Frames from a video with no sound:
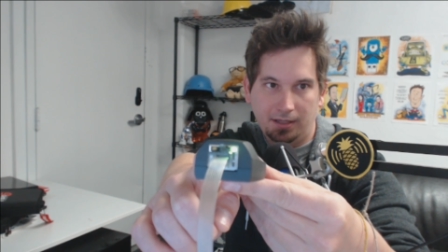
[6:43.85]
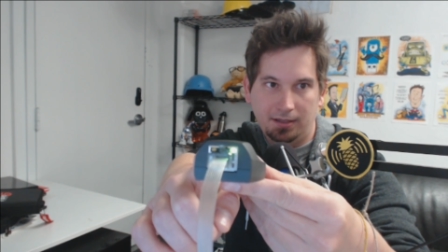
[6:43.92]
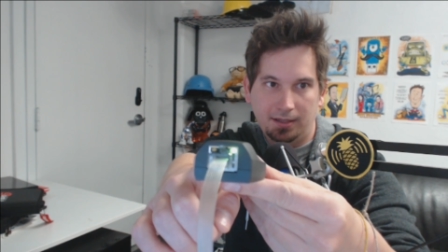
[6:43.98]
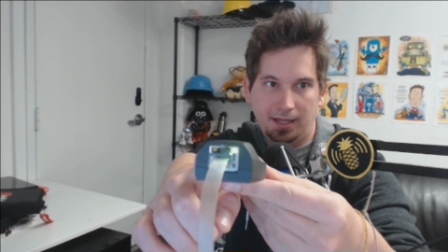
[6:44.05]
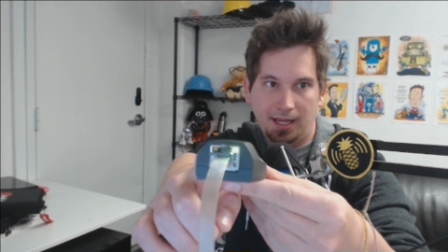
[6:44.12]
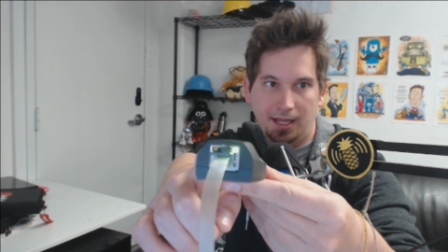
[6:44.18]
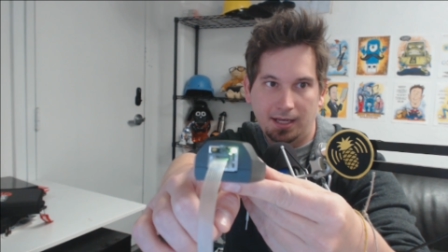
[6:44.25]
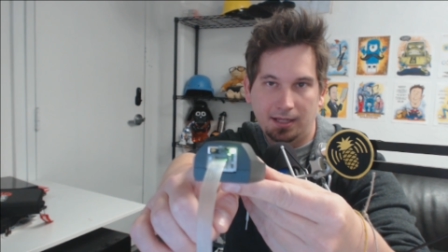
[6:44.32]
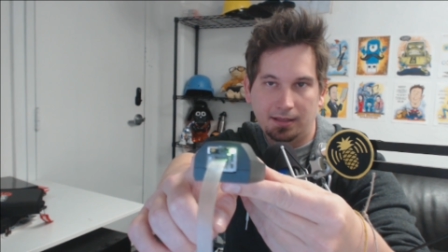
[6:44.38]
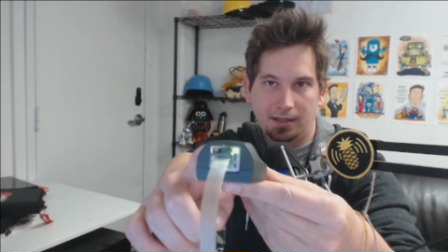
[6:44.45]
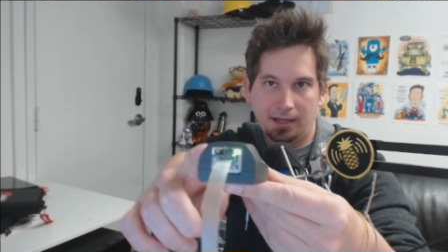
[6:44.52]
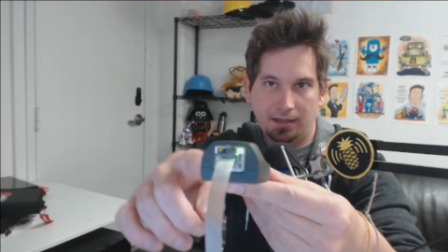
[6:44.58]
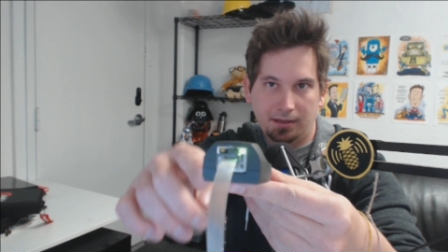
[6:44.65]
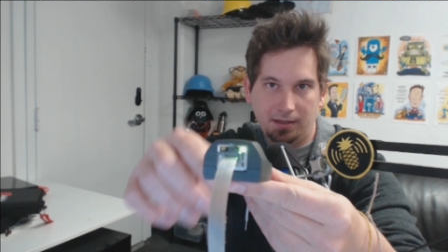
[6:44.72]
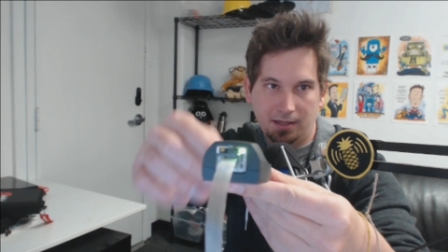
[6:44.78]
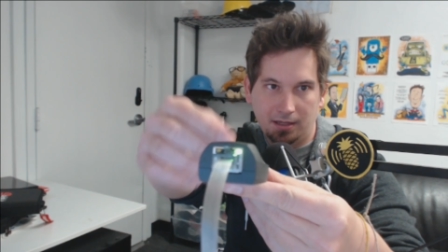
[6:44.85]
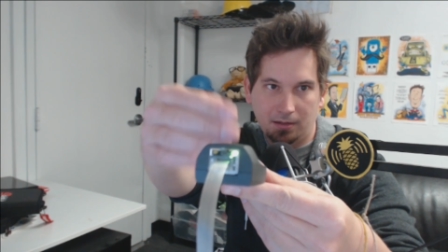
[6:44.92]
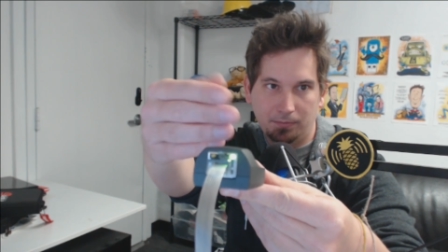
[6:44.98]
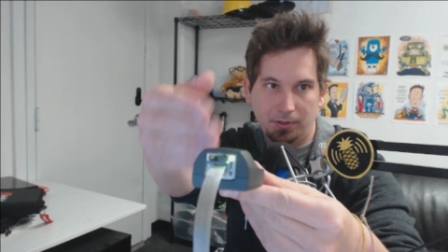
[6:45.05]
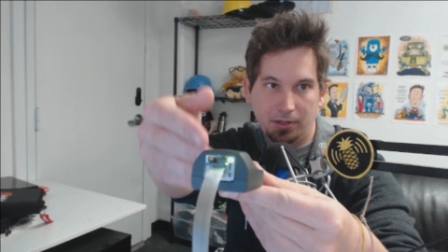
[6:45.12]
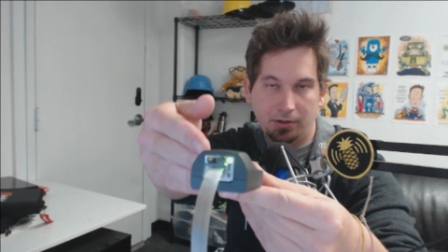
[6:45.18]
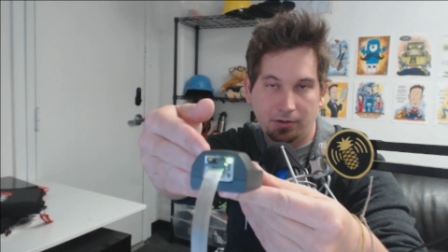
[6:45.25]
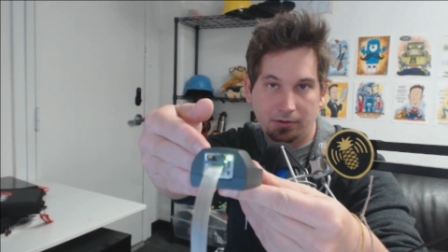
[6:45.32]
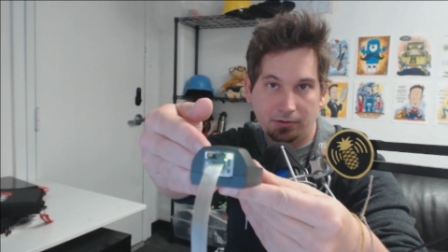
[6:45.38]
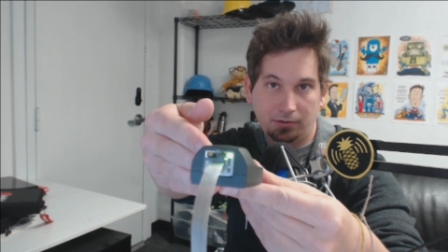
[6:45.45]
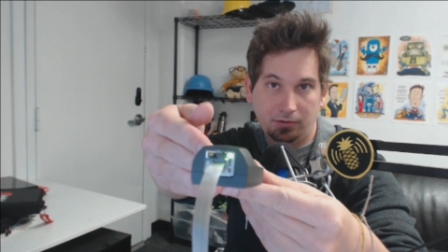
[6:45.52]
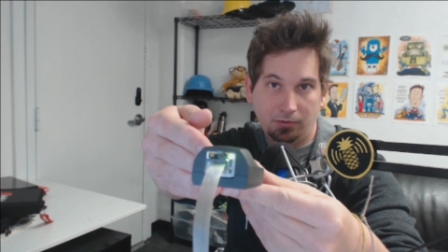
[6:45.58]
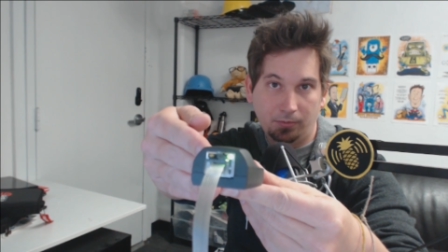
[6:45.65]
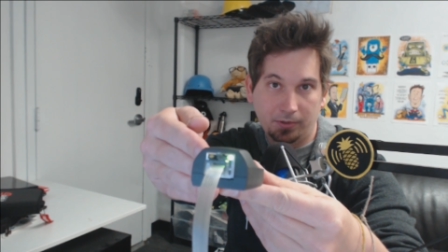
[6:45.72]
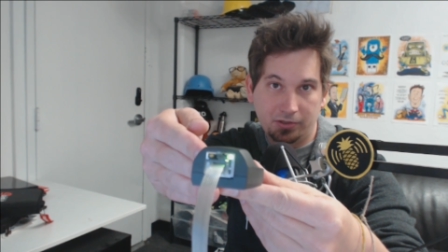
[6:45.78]
indicating that the computer
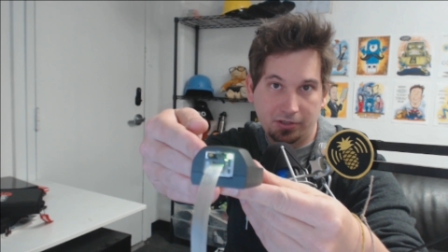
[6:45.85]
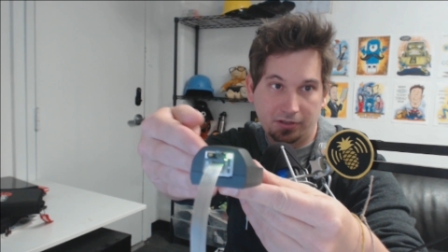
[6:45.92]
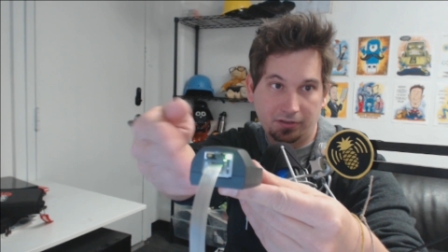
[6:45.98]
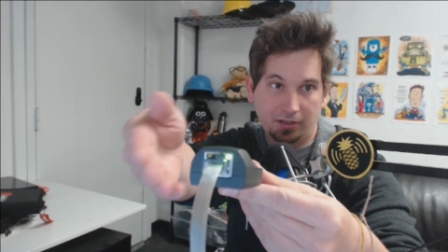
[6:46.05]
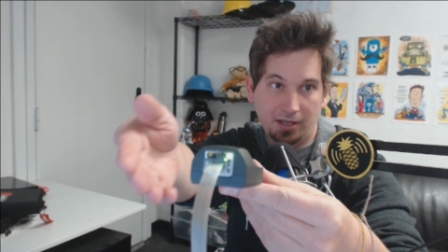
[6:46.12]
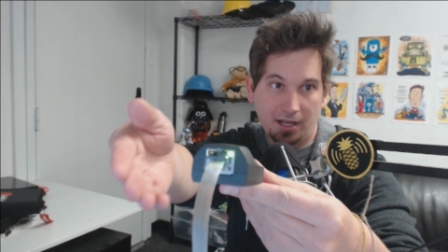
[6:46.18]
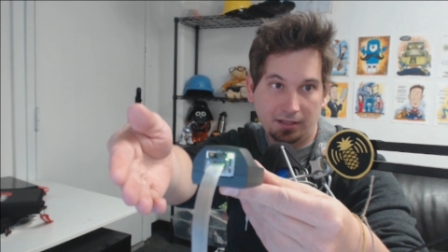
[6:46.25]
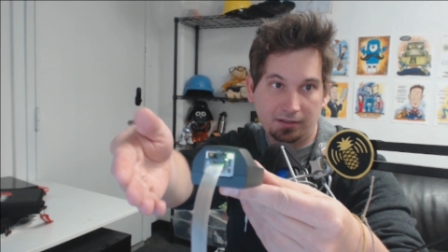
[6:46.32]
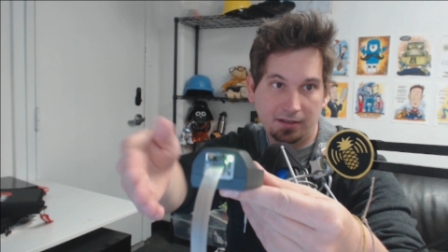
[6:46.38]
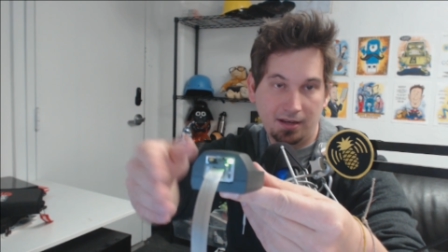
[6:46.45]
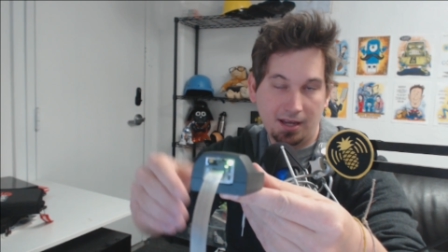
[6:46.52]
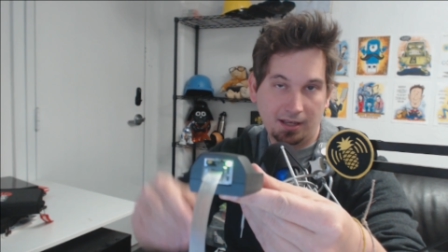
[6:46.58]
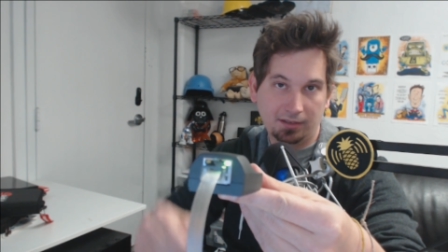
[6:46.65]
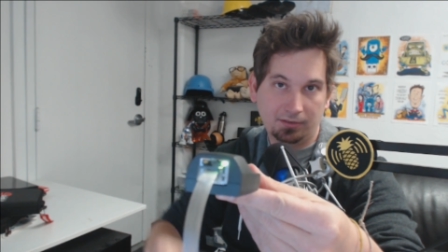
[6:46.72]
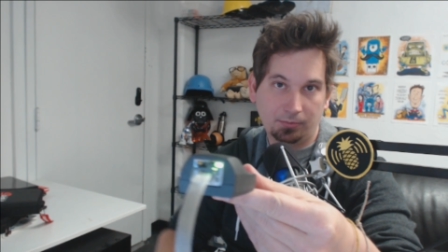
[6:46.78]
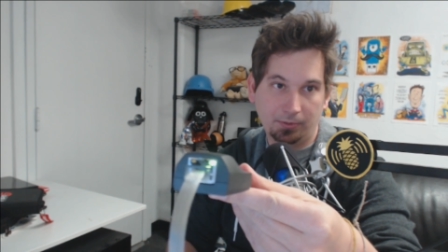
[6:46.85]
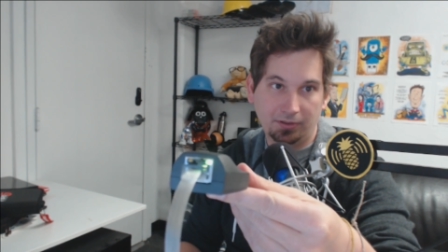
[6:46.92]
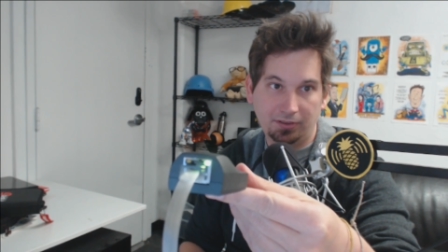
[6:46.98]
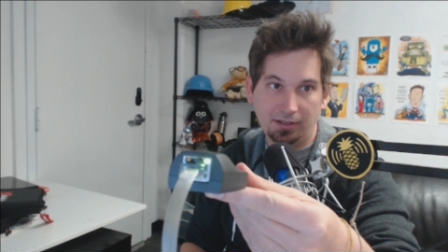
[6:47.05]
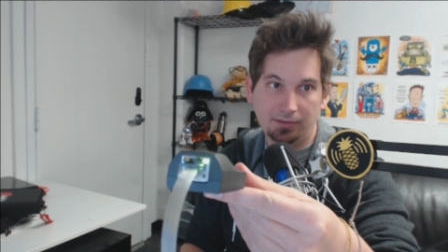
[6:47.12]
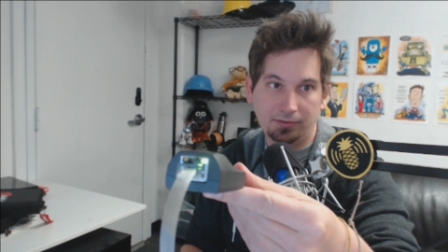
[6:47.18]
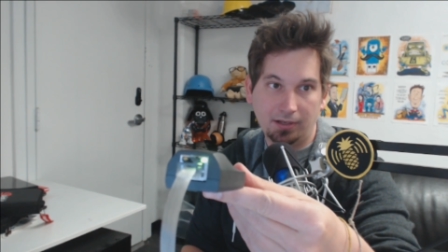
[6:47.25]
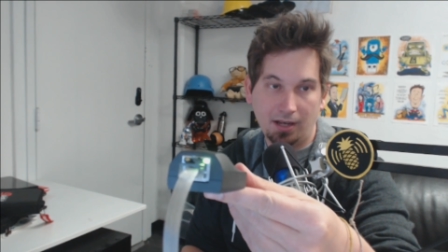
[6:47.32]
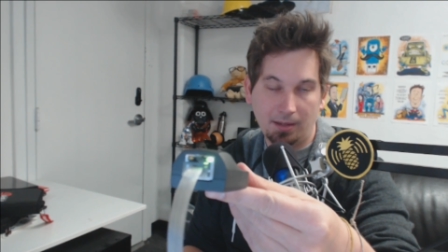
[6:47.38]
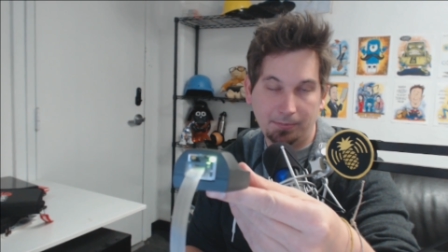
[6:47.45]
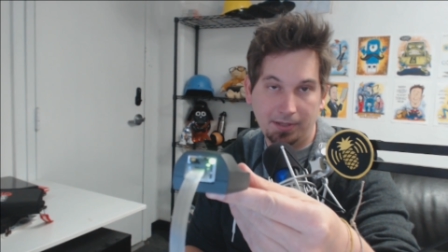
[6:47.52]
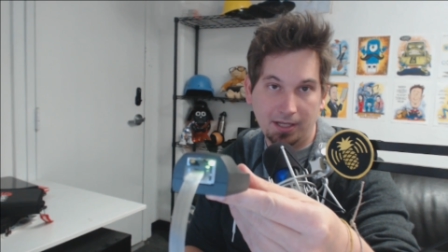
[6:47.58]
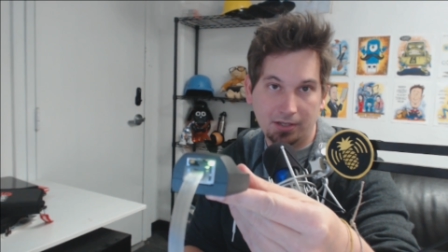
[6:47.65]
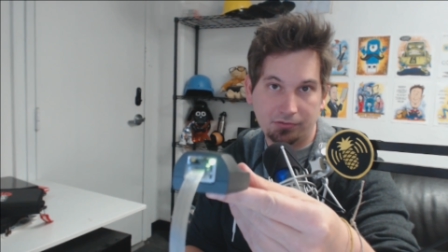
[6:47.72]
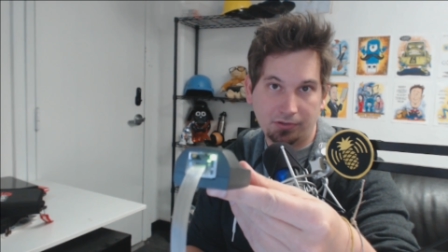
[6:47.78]
to which it's connected has received an
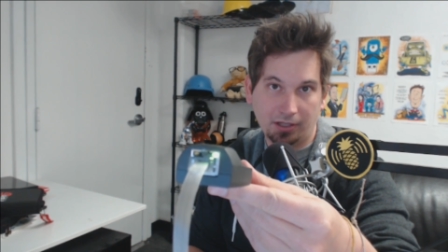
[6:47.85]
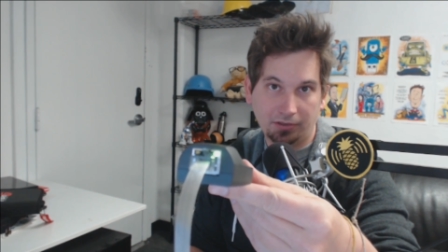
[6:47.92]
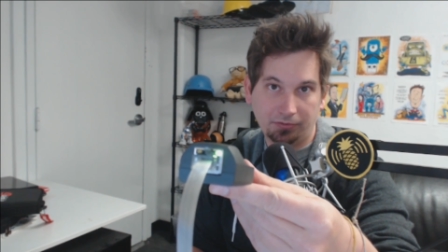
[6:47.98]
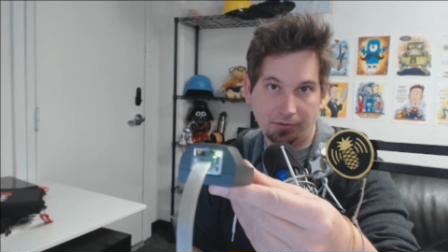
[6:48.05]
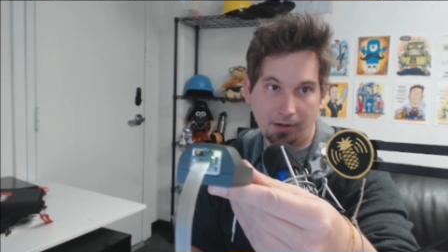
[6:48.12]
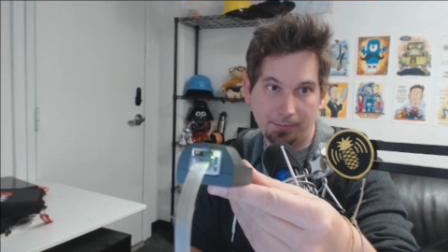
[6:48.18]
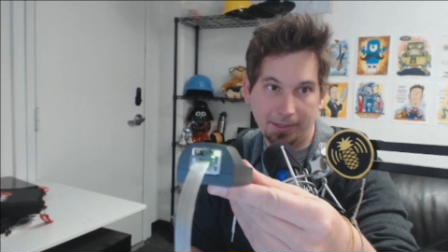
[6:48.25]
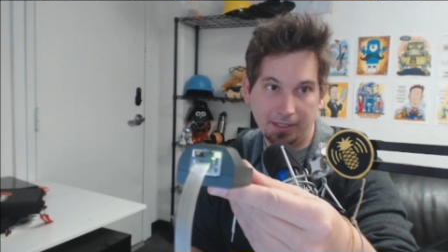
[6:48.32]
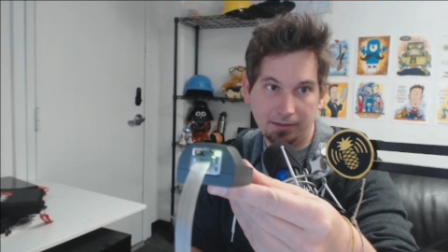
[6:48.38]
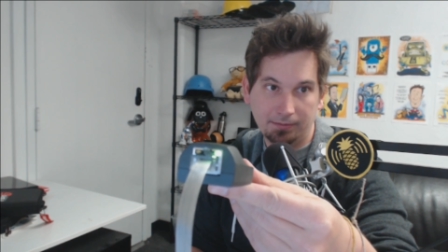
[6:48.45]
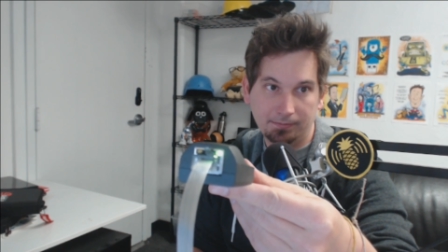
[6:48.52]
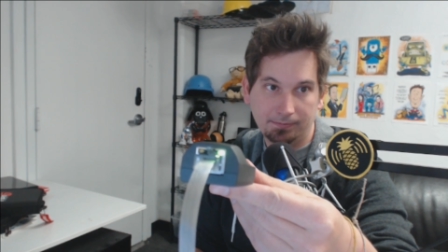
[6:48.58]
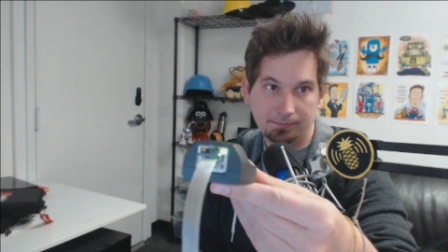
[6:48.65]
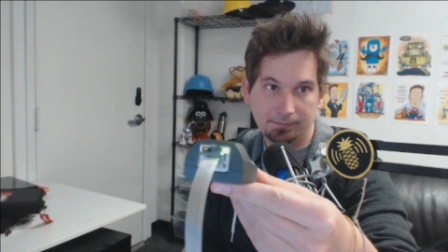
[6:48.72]
IP address from it.